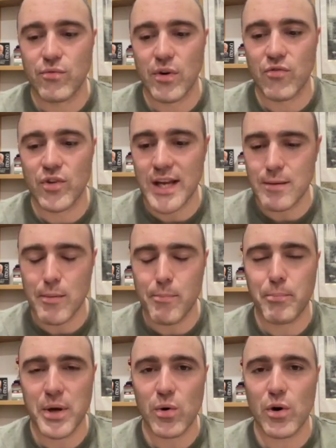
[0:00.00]
are really going to be
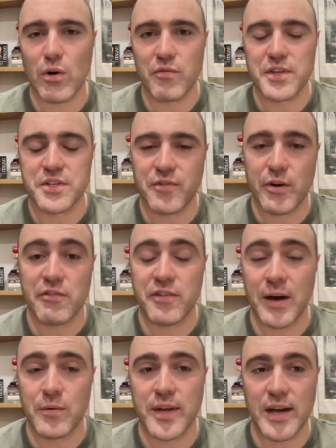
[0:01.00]
built off this very
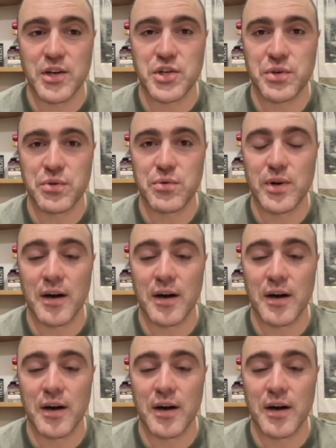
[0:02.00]
foundational